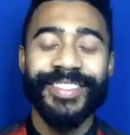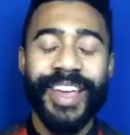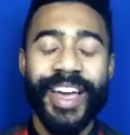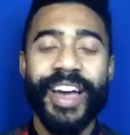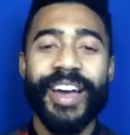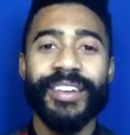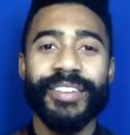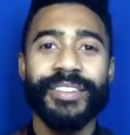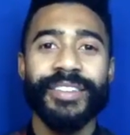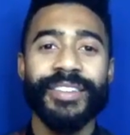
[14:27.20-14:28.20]
yeah.
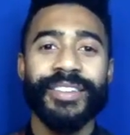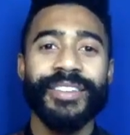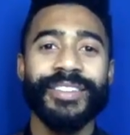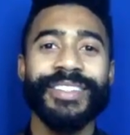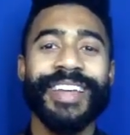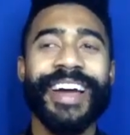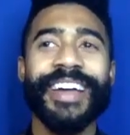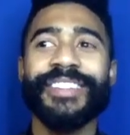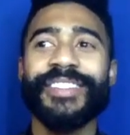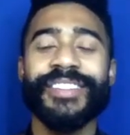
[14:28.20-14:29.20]
Yeah,
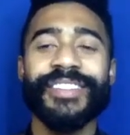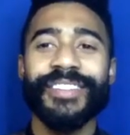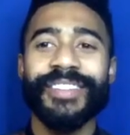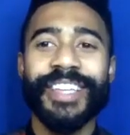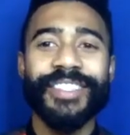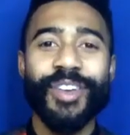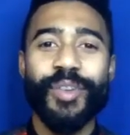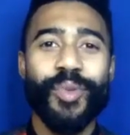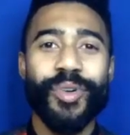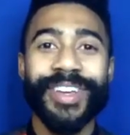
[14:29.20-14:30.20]
it's so
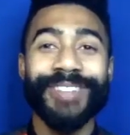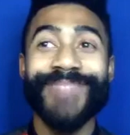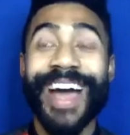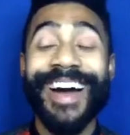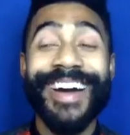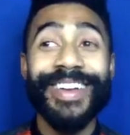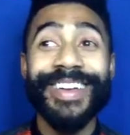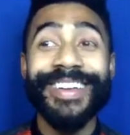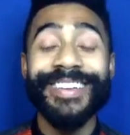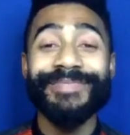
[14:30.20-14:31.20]
important.
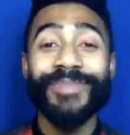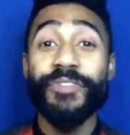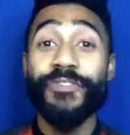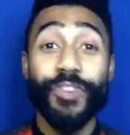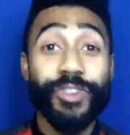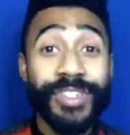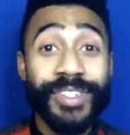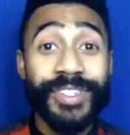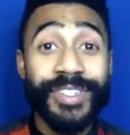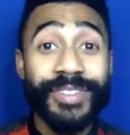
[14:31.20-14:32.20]
The
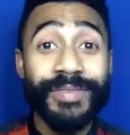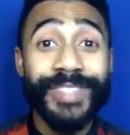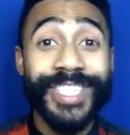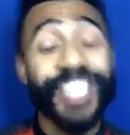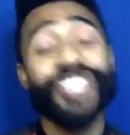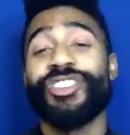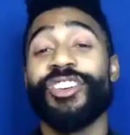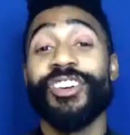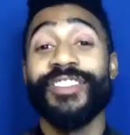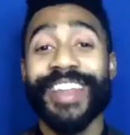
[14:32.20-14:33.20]
first
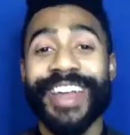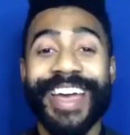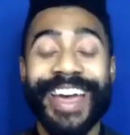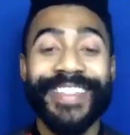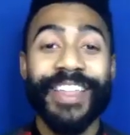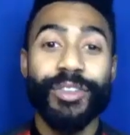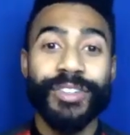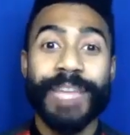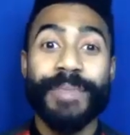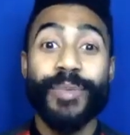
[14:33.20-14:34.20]
teacher that I had that looked
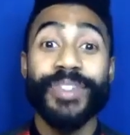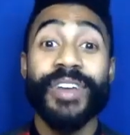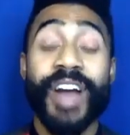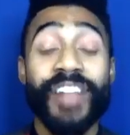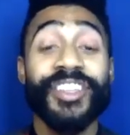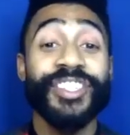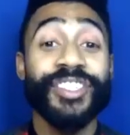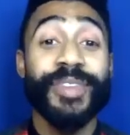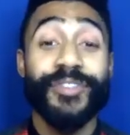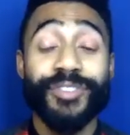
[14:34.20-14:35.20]
like me was college,
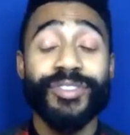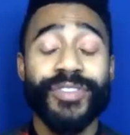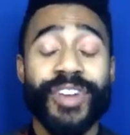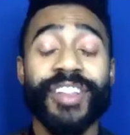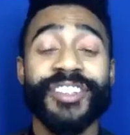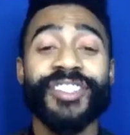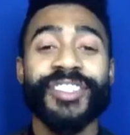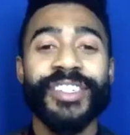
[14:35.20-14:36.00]
my first year of college.